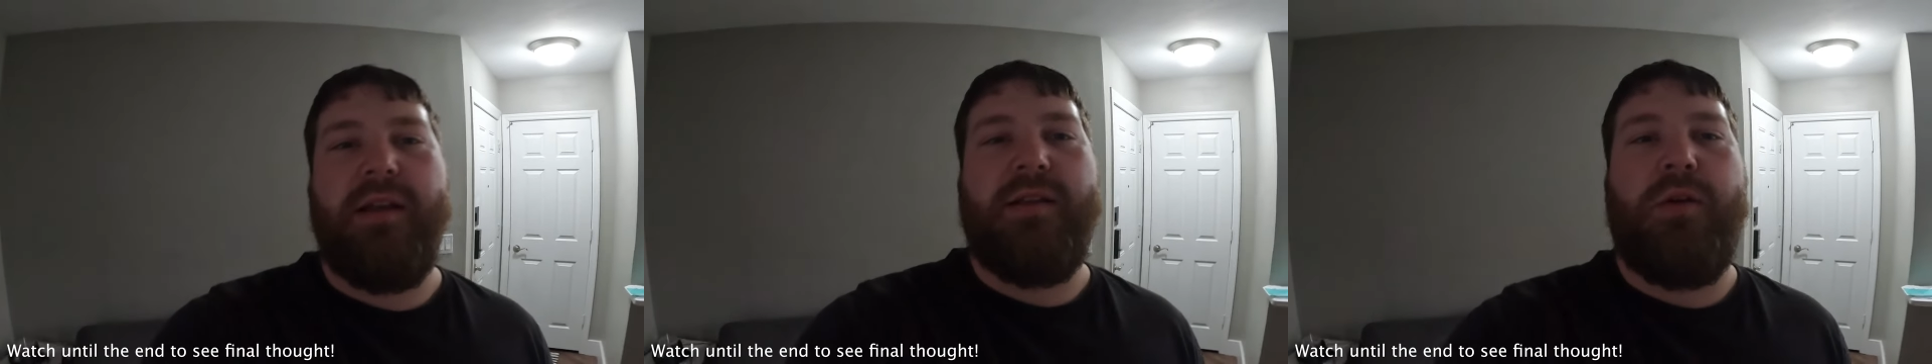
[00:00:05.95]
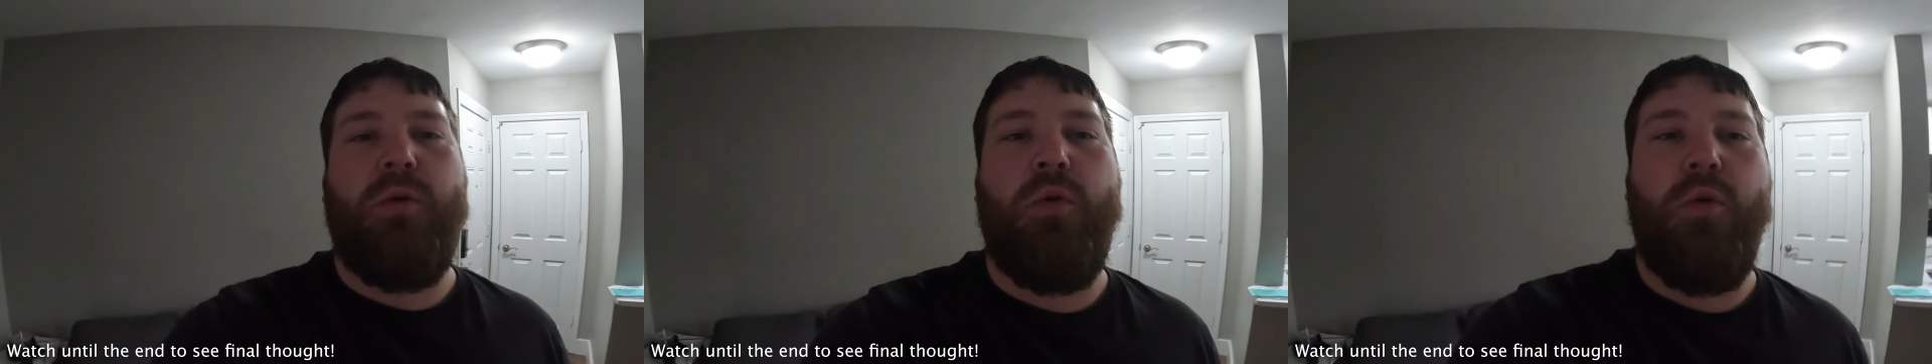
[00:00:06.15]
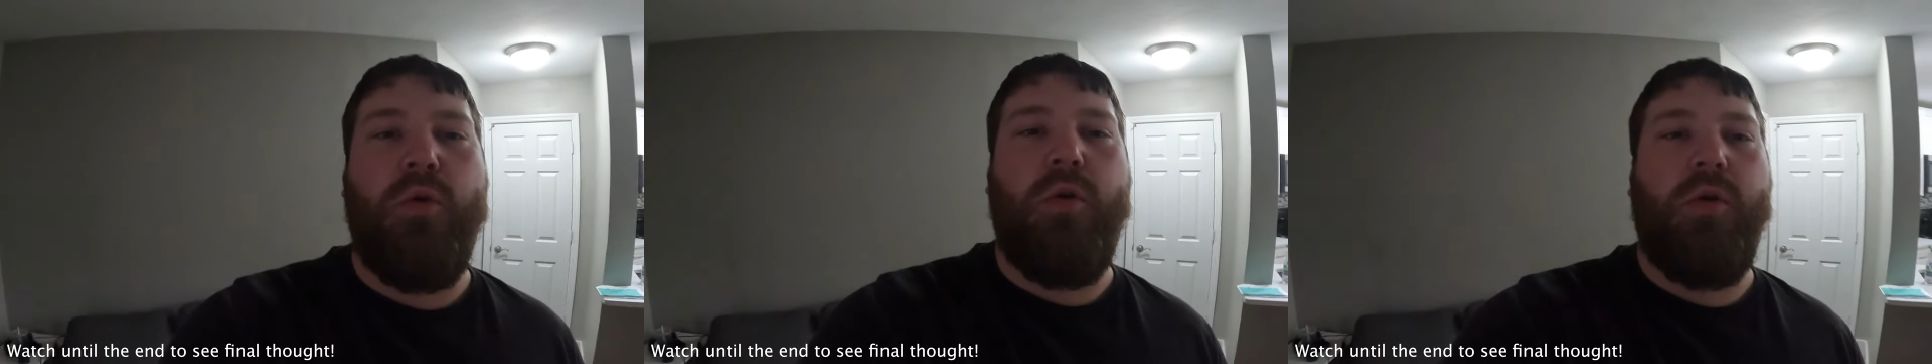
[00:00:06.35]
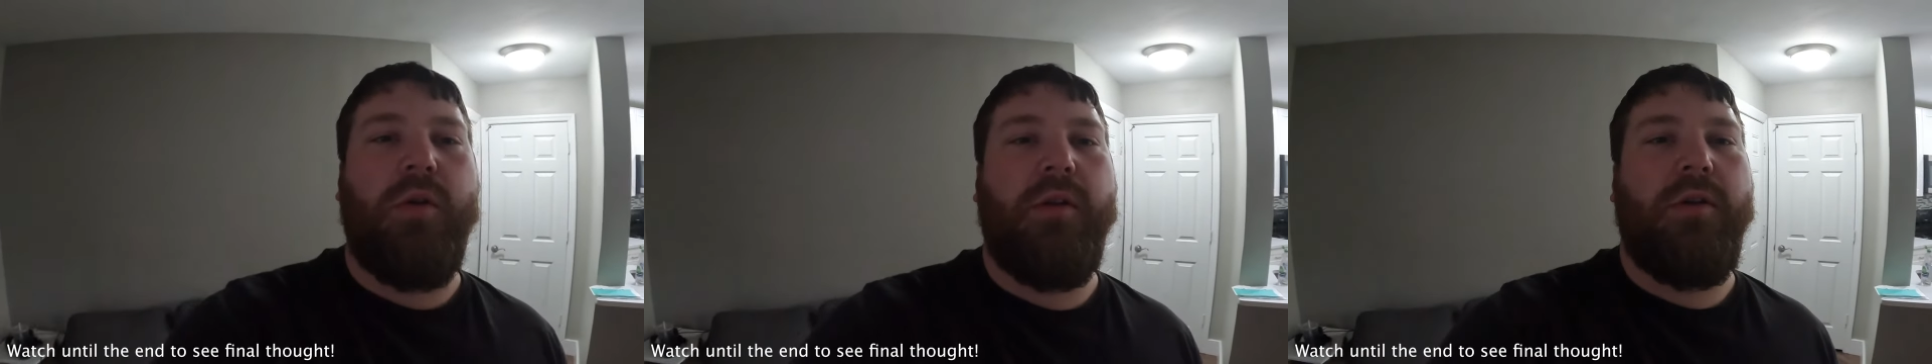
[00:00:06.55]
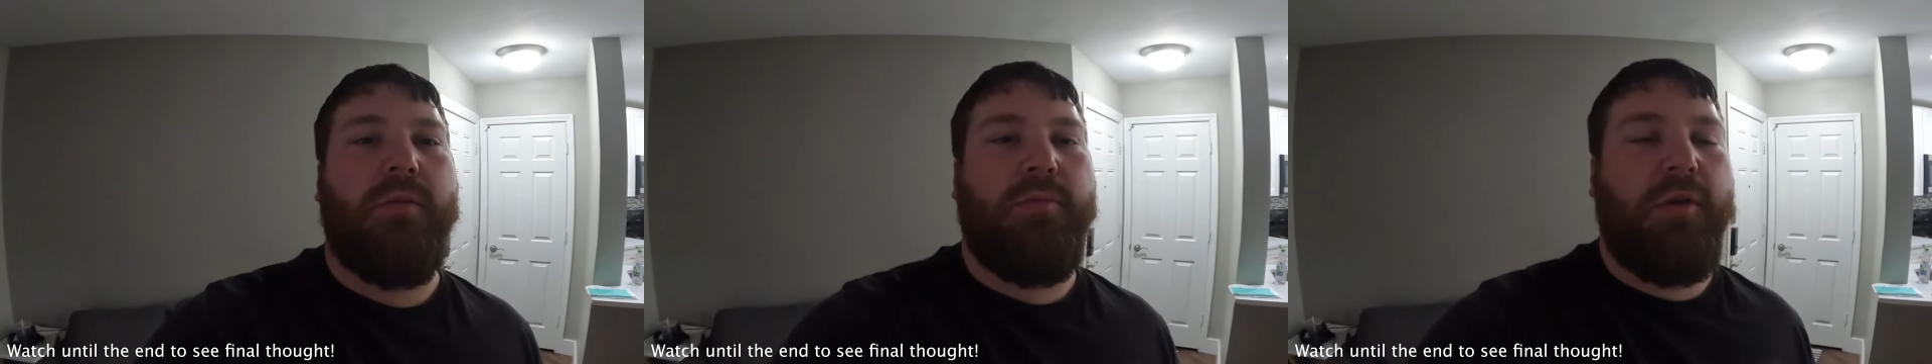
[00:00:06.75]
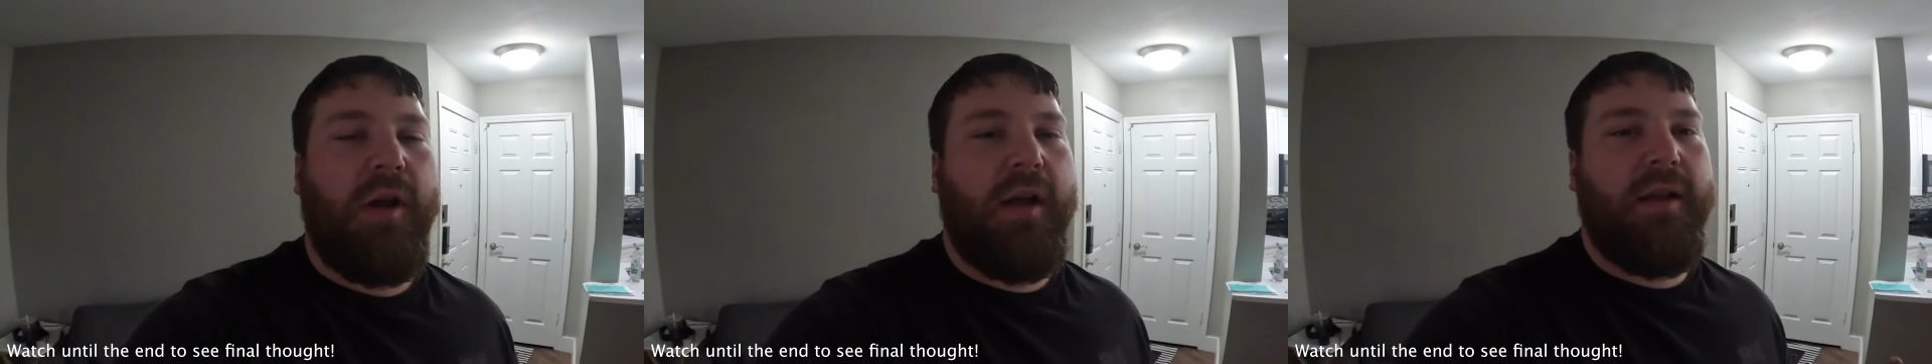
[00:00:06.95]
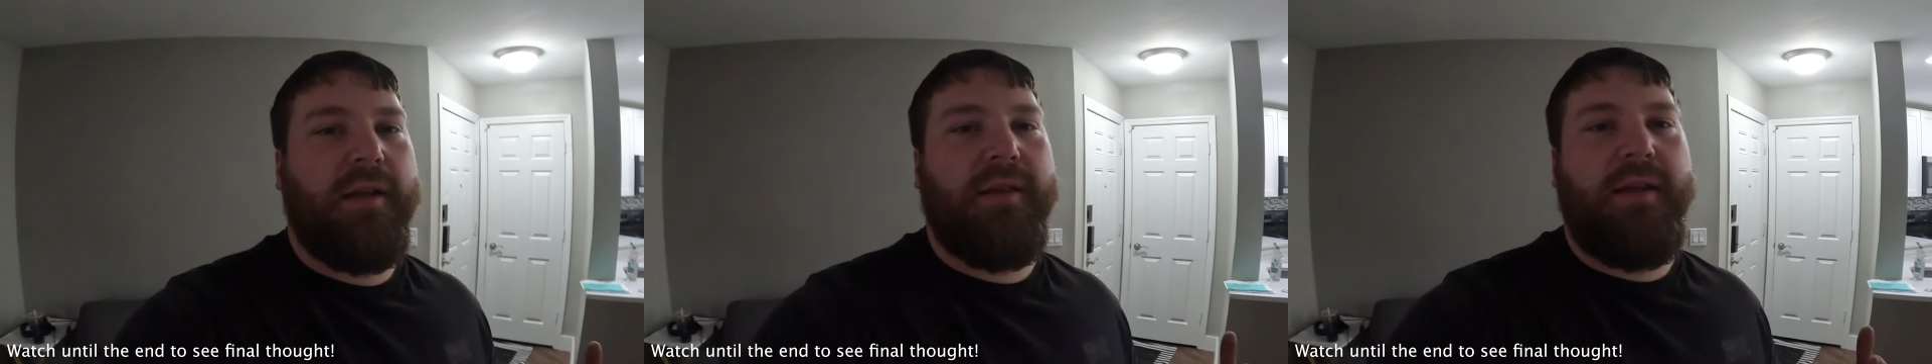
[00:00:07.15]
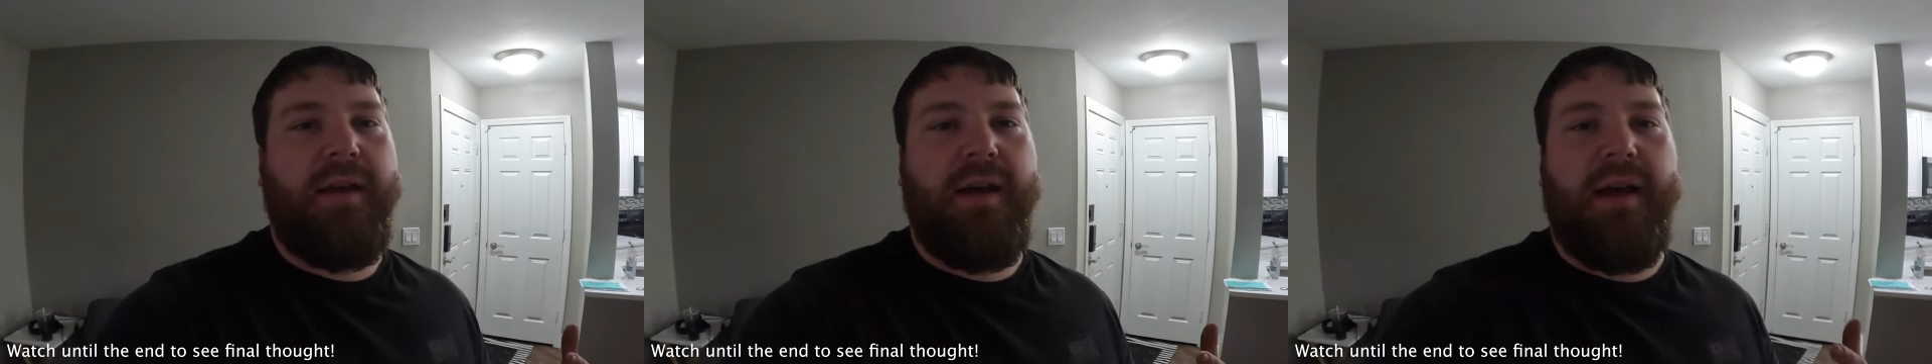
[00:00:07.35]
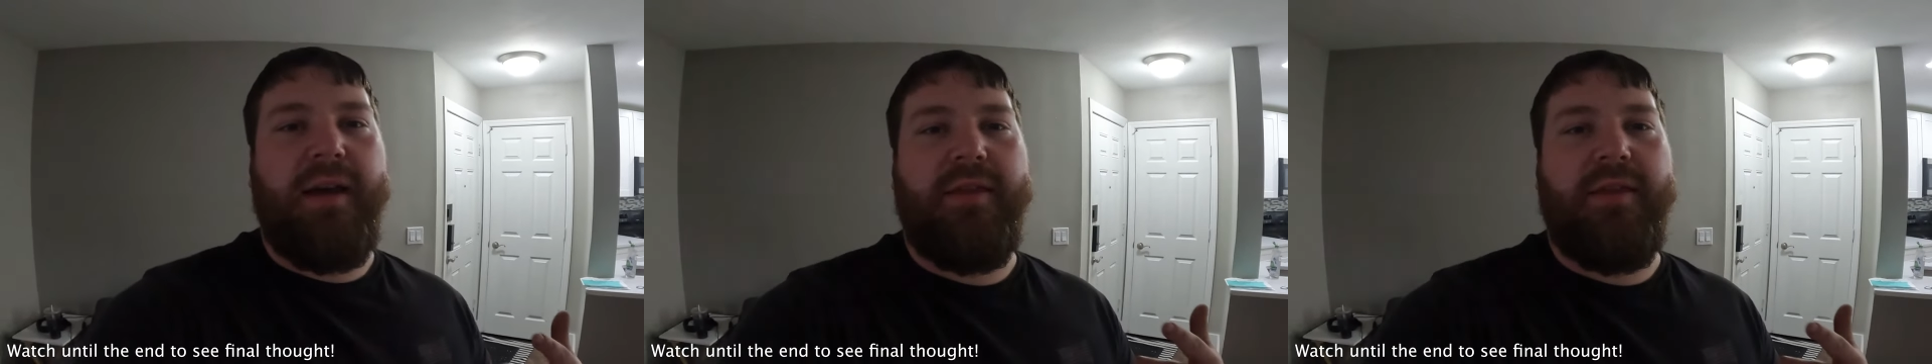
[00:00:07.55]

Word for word: a cool little product that